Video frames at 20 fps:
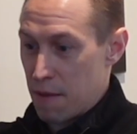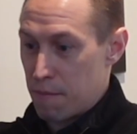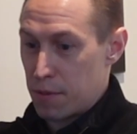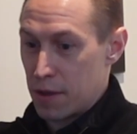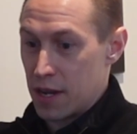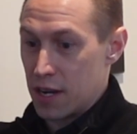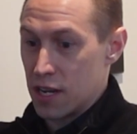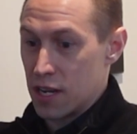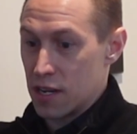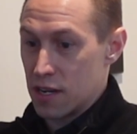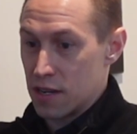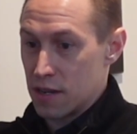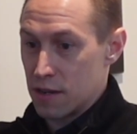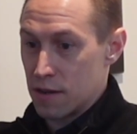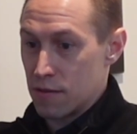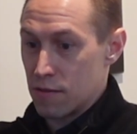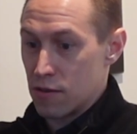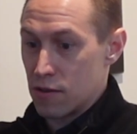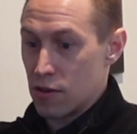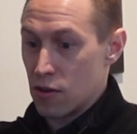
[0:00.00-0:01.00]
I played
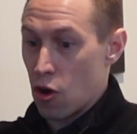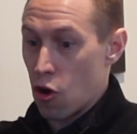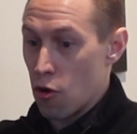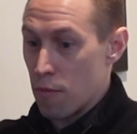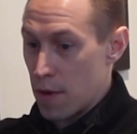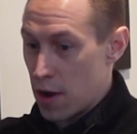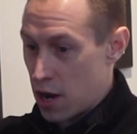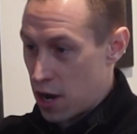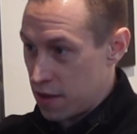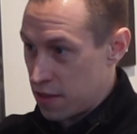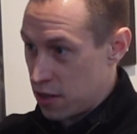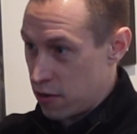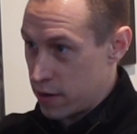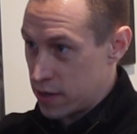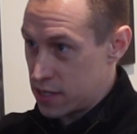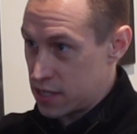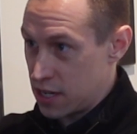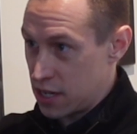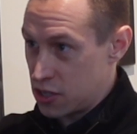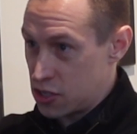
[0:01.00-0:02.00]
in Omaha in the
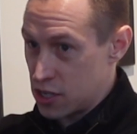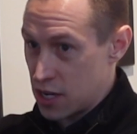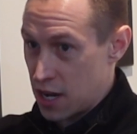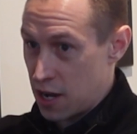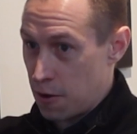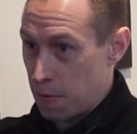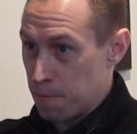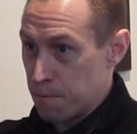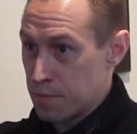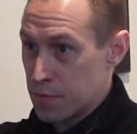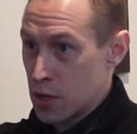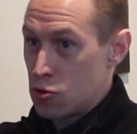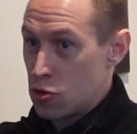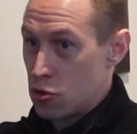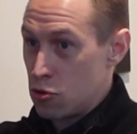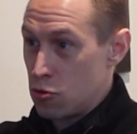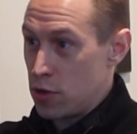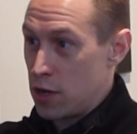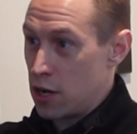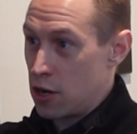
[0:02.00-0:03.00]
USHL,
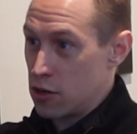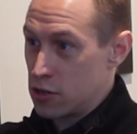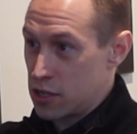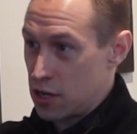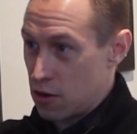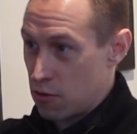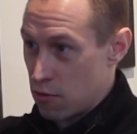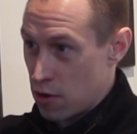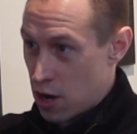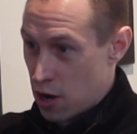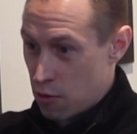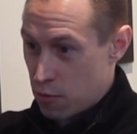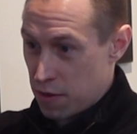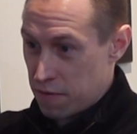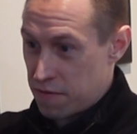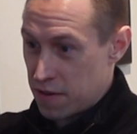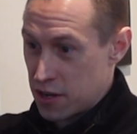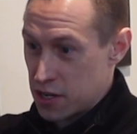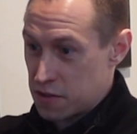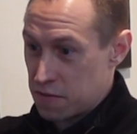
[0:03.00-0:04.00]
2 years in a row
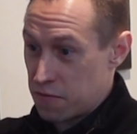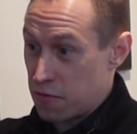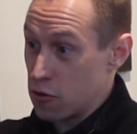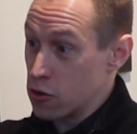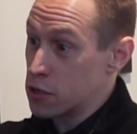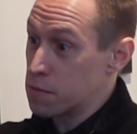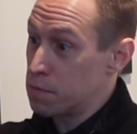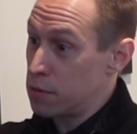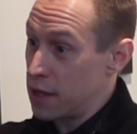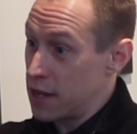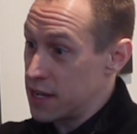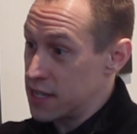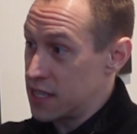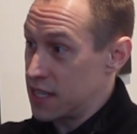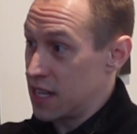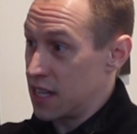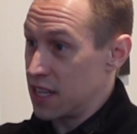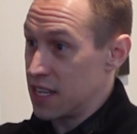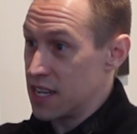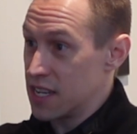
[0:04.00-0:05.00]
we finished first
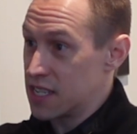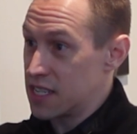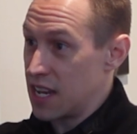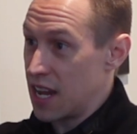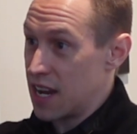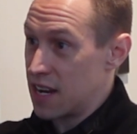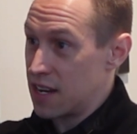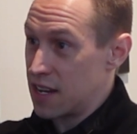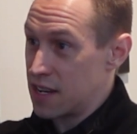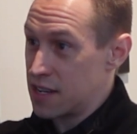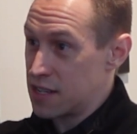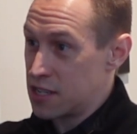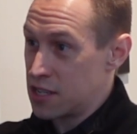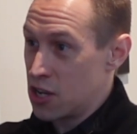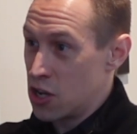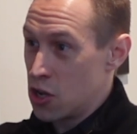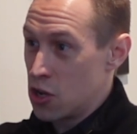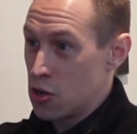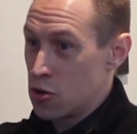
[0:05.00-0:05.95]
place in the league standings.